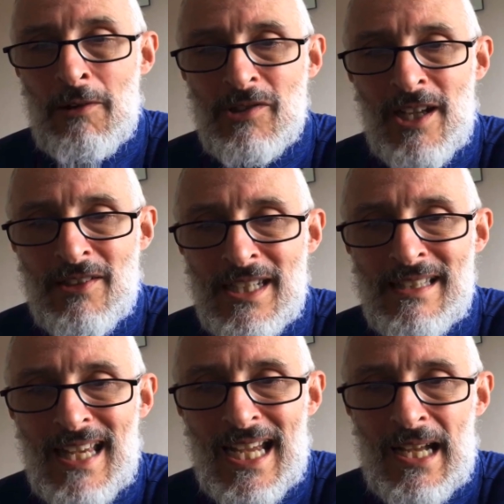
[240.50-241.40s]
was cutting
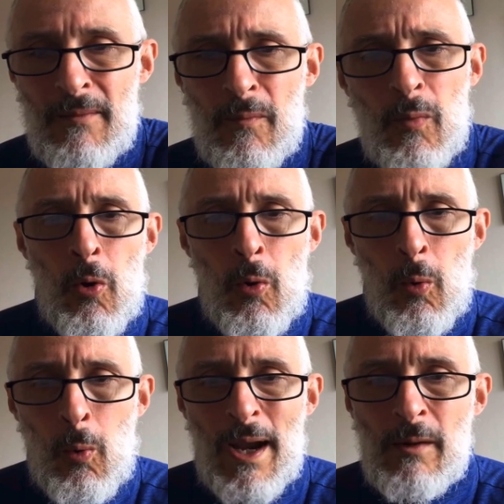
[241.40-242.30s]
his hair.
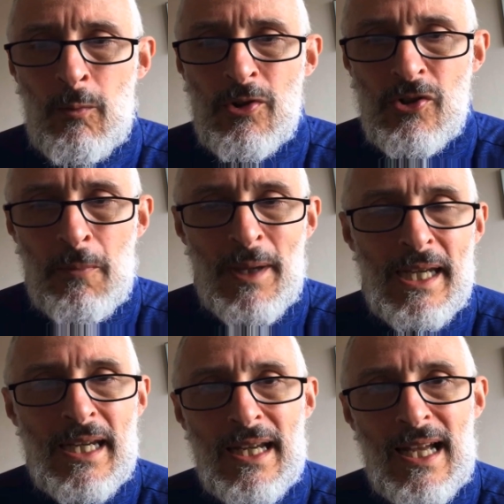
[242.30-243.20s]
When was your
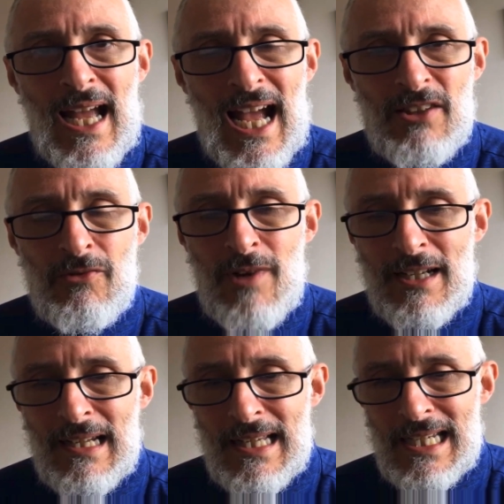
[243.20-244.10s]
peak as a
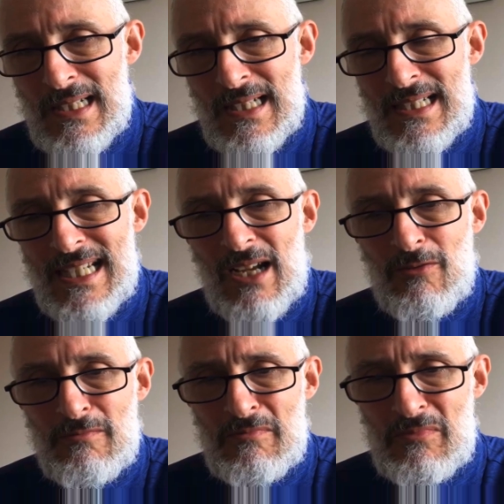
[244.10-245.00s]
runner, Lee?
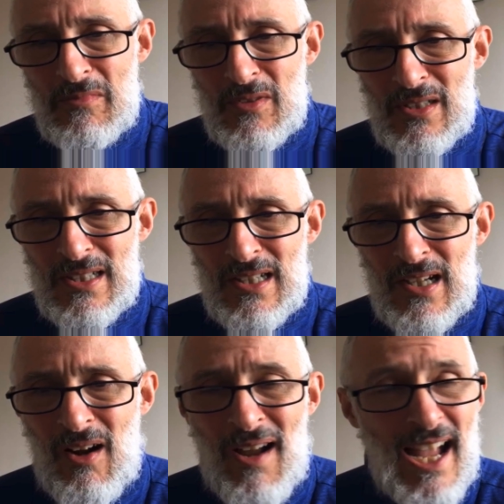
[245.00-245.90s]
Now,
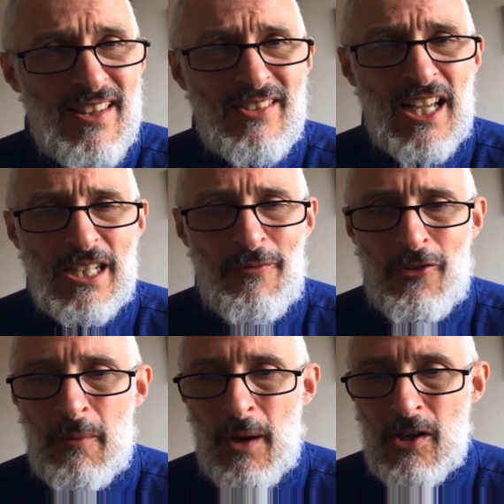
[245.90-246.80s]
I hesitated
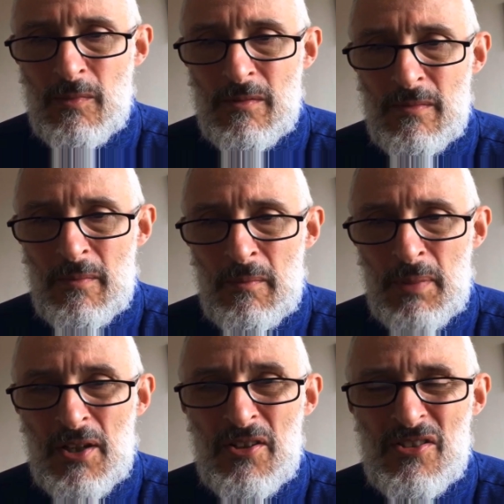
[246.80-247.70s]
for a moment
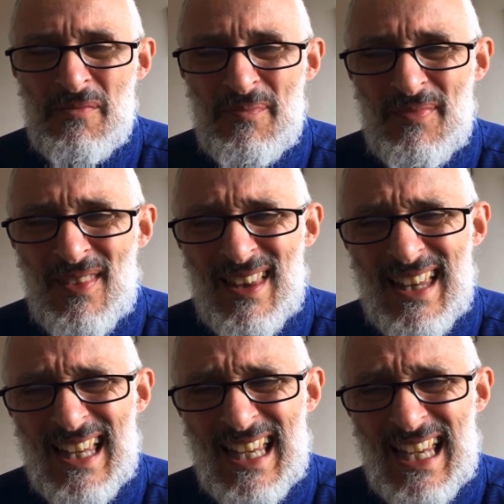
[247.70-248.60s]
because
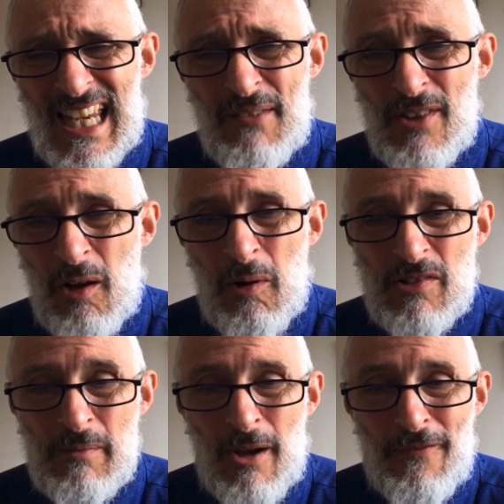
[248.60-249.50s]
even though I
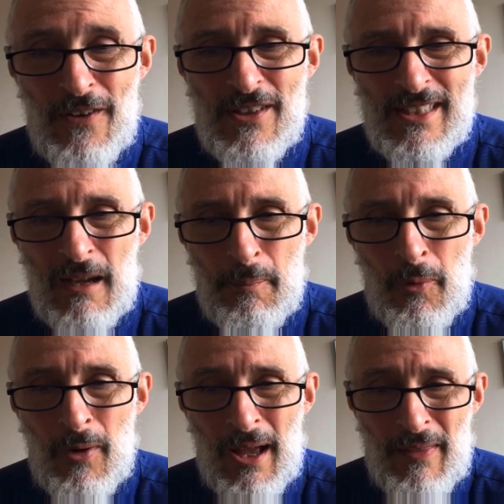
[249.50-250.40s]
was in my 50s
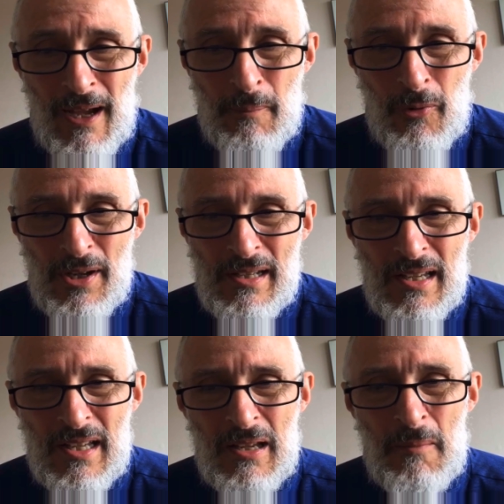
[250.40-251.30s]
at that point,
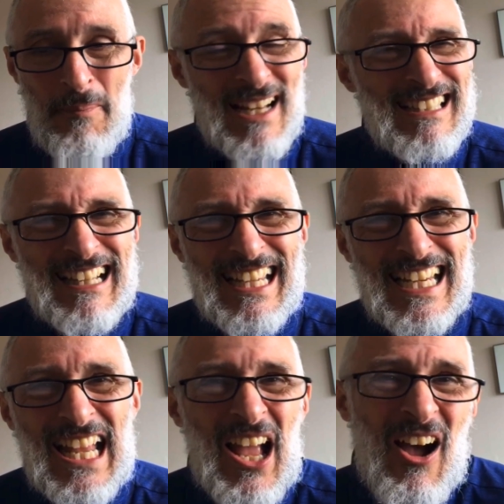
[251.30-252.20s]

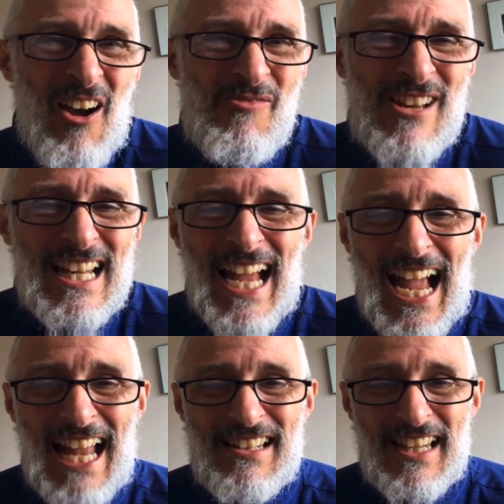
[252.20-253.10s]
mentally I really
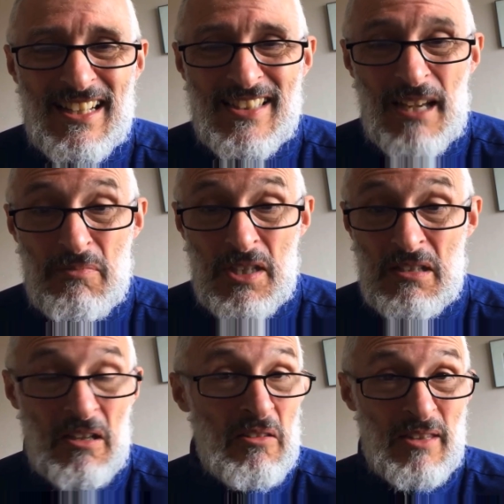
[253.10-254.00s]
hadn't
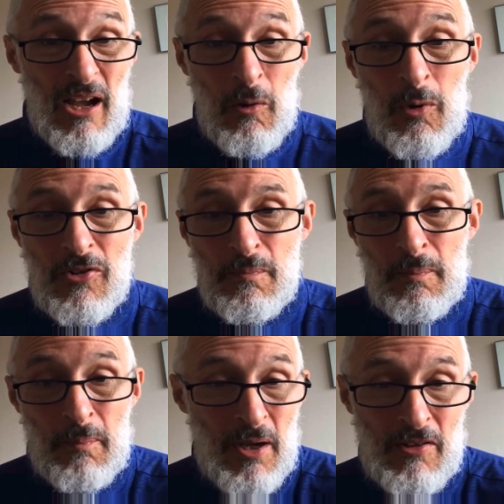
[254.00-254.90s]
accepted that I was
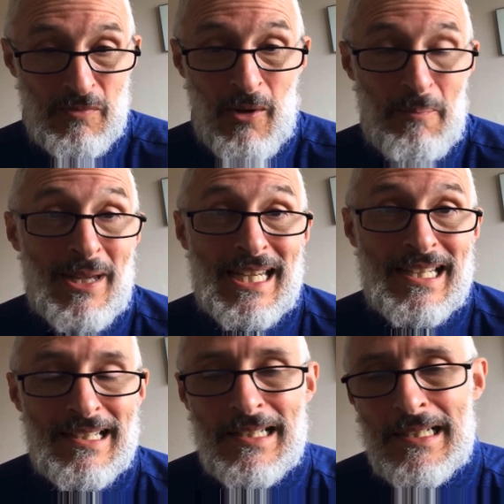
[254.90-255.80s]
past my peak.